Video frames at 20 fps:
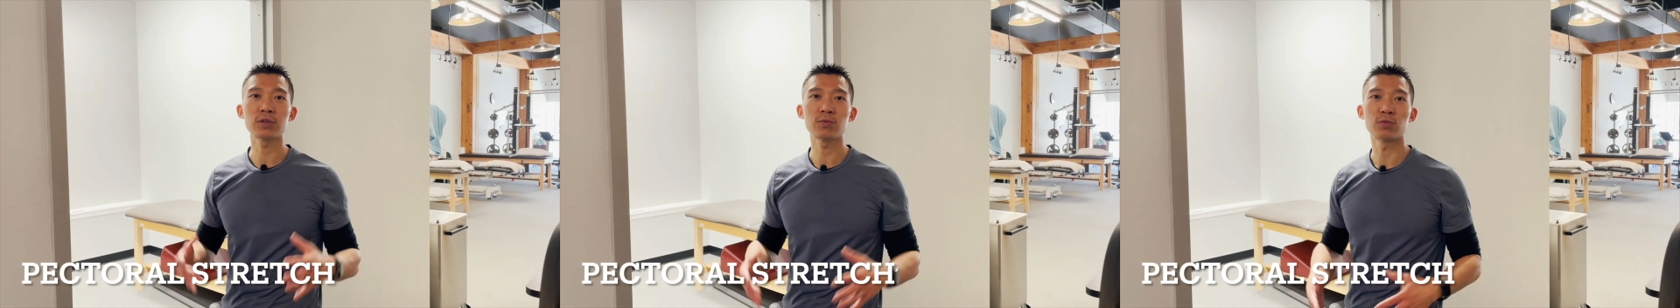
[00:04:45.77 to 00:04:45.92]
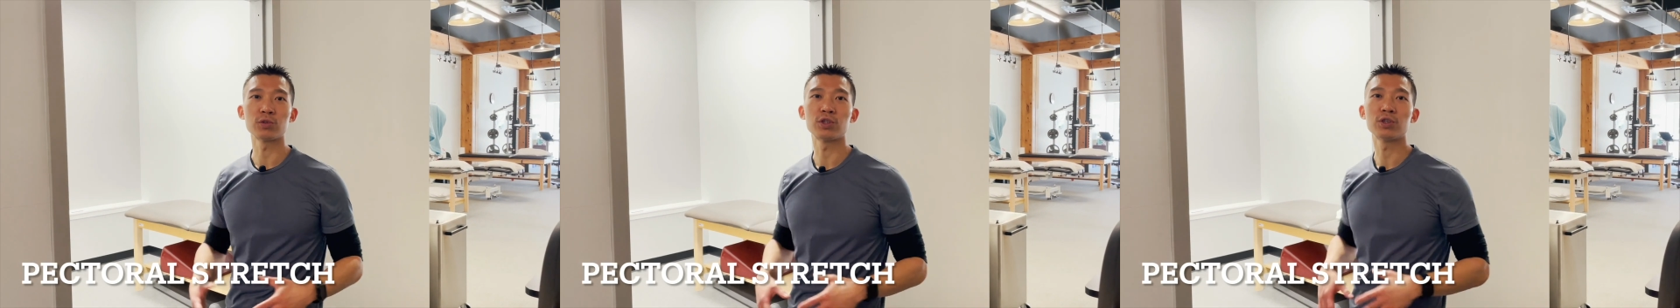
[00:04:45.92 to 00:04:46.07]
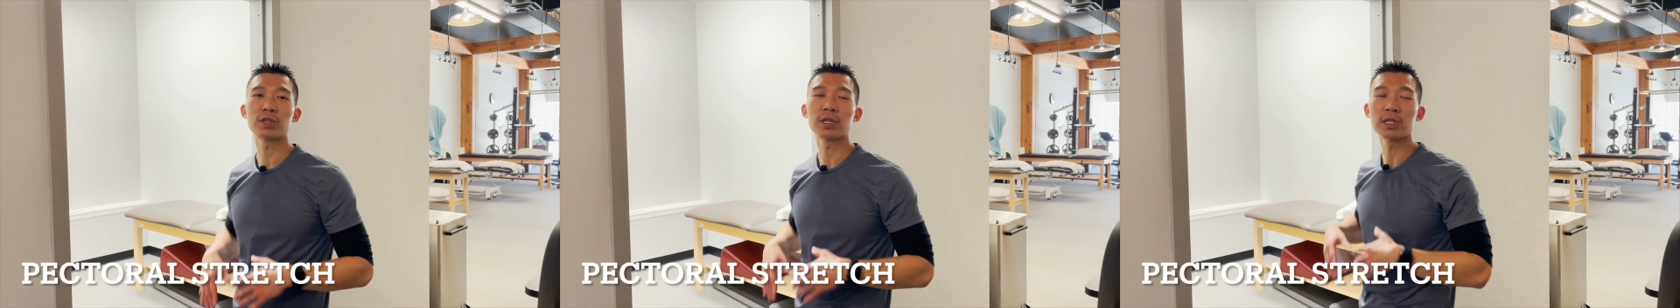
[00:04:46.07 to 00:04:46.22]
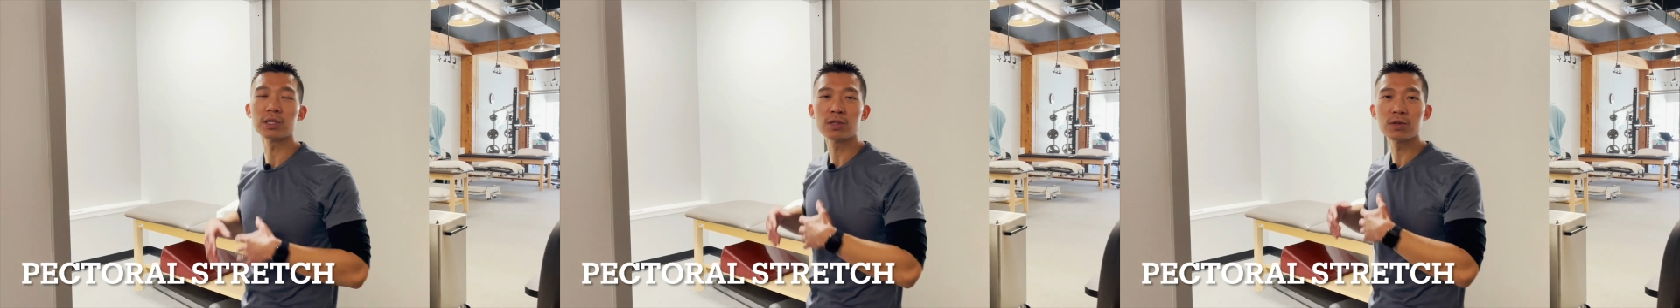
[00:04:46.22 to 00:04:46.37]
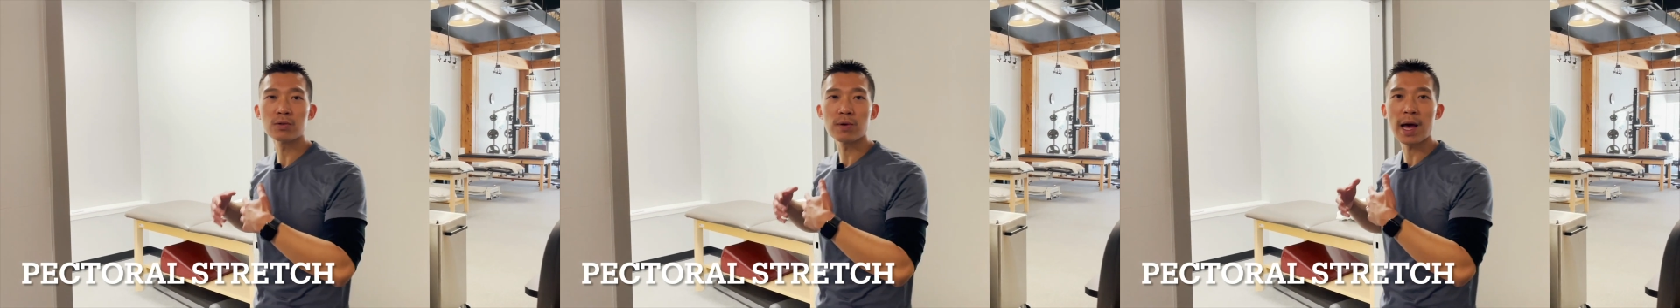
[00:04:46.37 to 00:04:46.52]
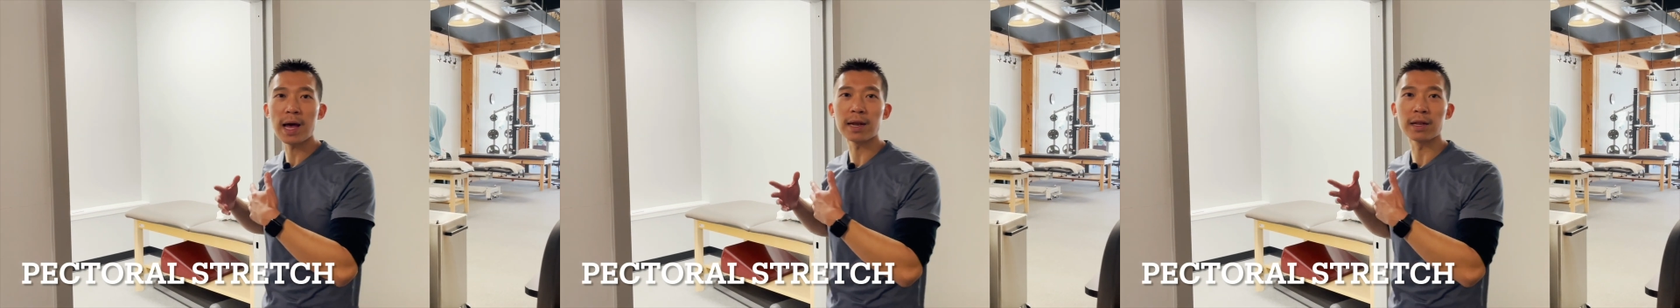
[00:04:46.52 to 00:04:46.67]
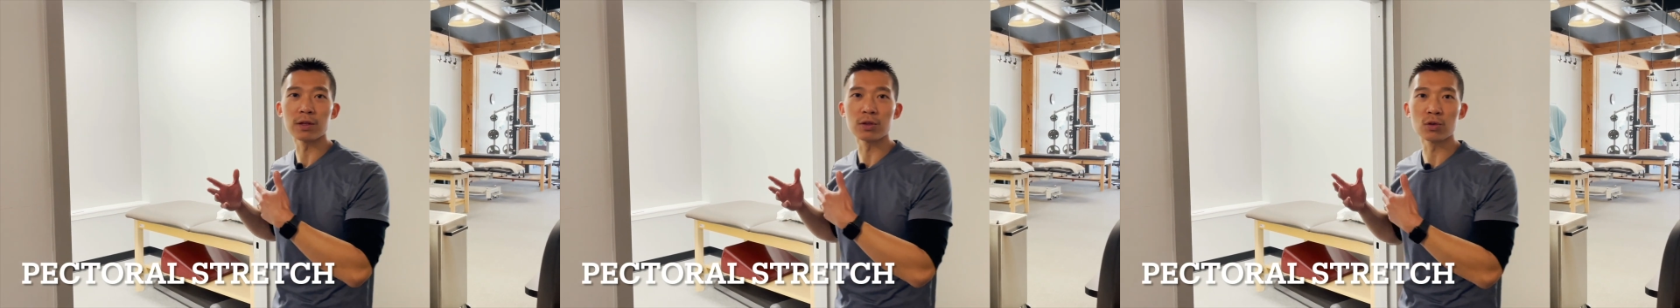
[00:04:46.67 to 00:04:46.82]
which you can do
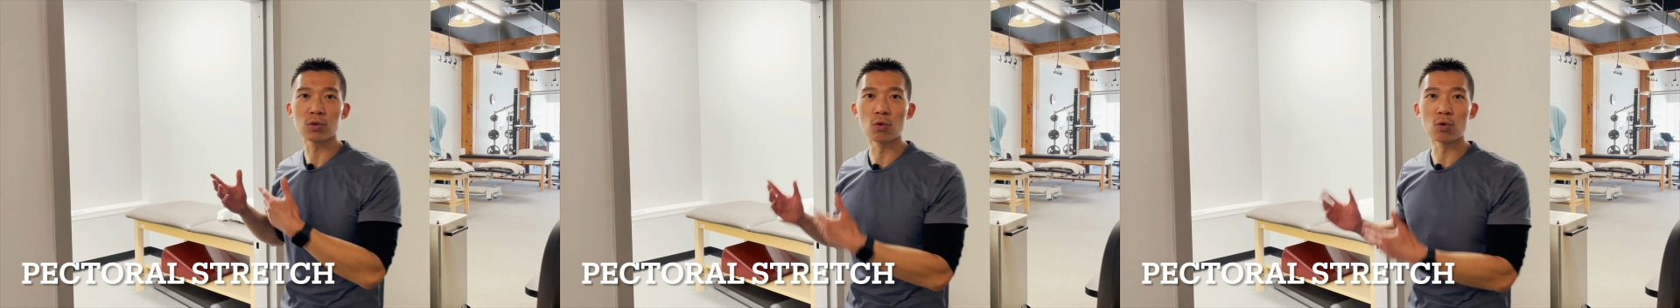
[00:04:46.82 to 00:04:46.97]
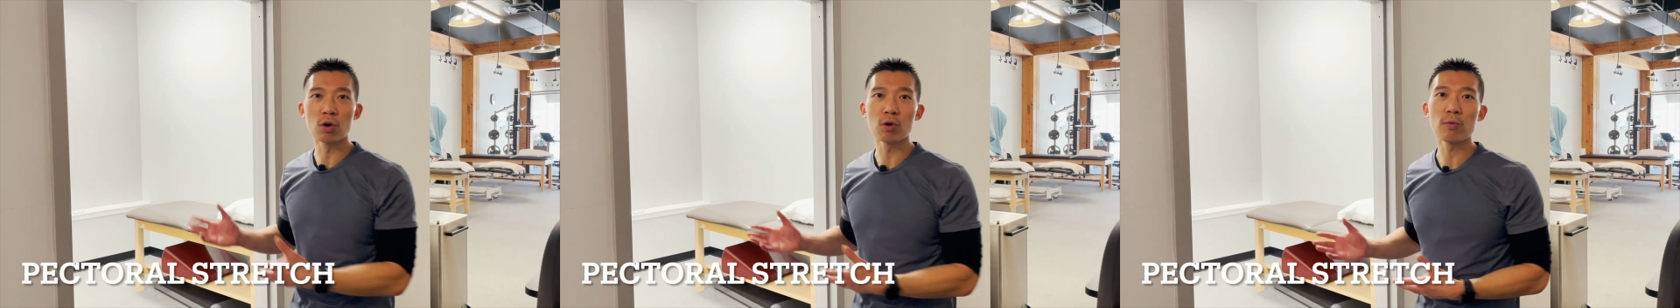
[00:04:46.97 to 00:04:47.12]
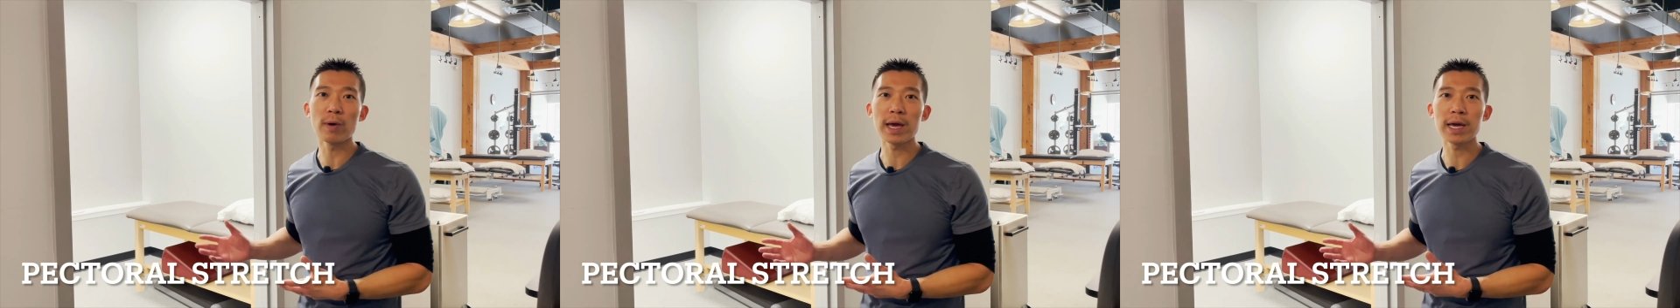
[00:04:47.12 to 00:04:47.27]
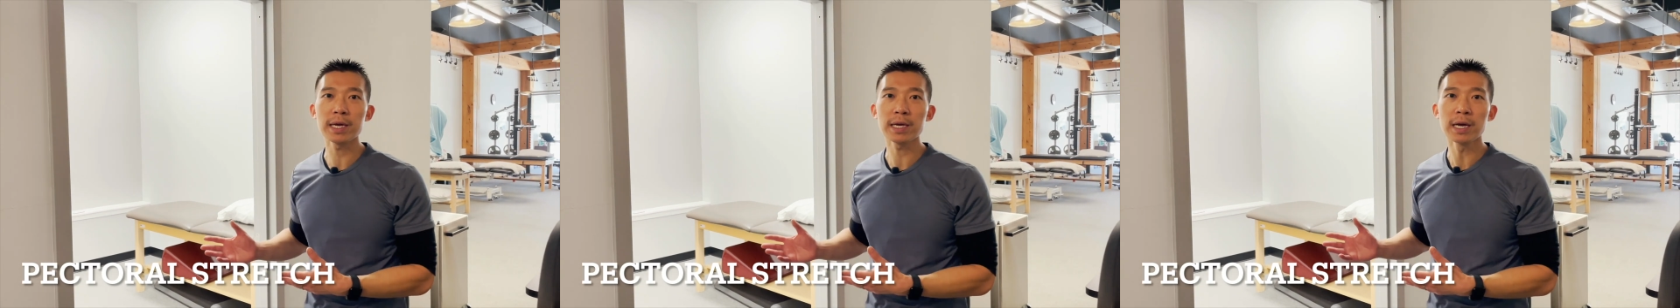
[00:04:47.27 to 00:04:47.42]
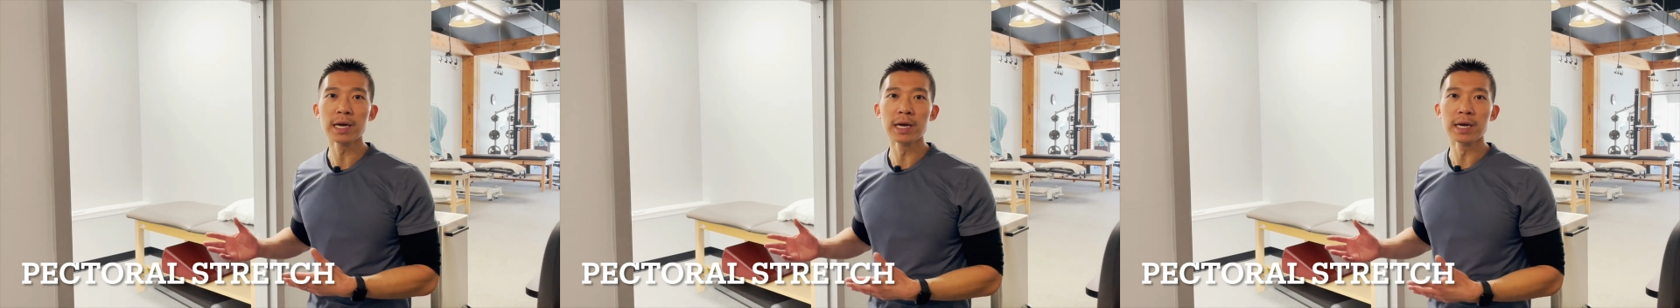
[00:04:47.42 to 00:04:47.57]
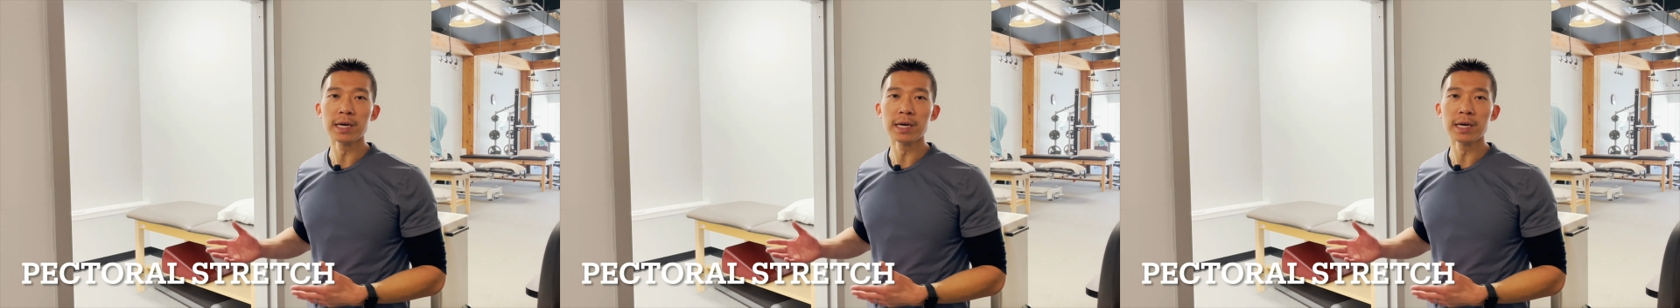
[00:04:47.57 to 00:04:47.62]
at a doorway.